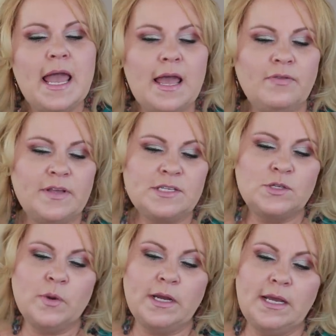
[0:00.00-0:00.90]
And
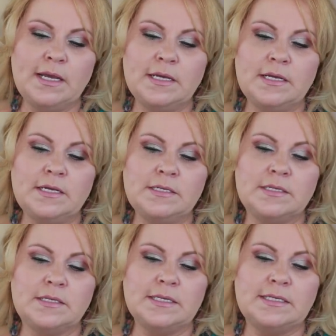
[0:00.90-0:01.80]
this one
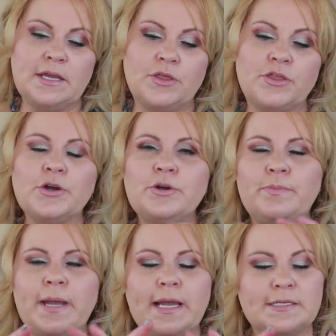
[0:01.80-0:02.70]
is, let's see,
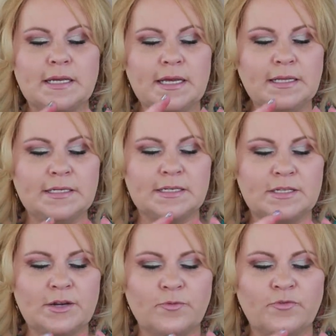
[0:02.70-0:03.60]
third base. I think this
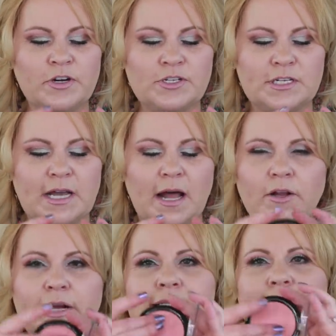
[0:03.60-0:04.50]
is their first
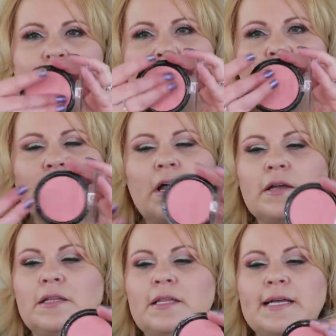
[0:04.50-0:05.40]
color. It's kind of
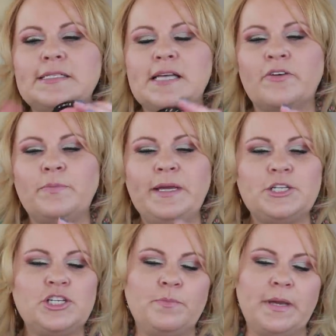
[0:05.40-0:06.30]
along the lines of a
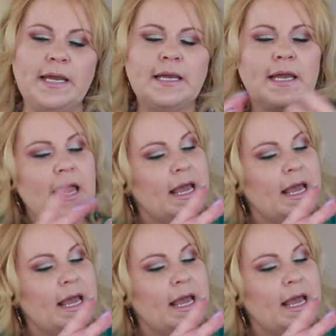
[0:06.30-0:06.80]
peachy pink.